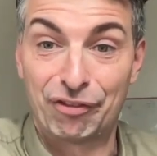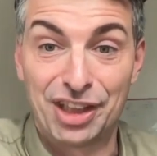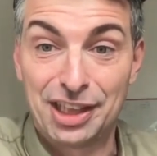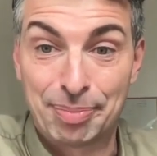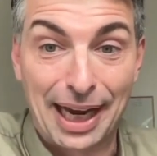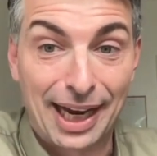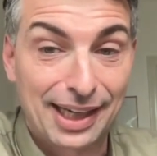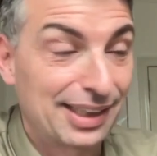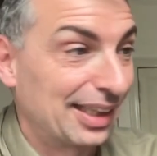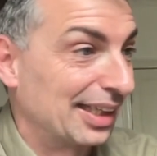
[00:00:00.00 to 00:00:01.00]

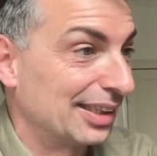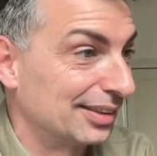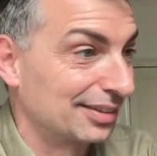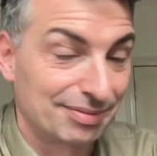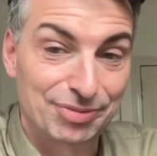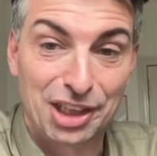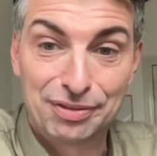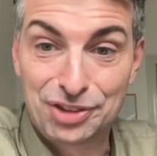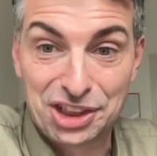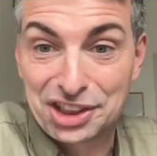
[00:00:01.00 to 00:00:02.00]
feedback and
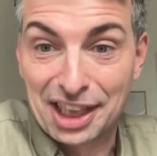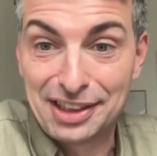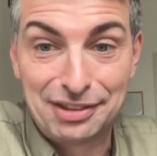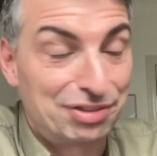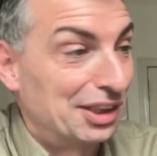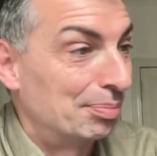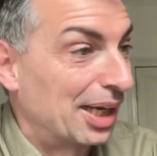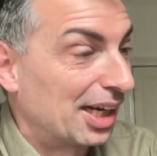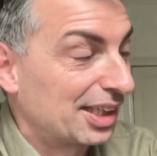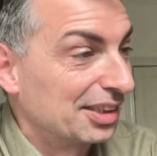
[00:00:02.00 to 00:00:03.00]
love just getting feedback.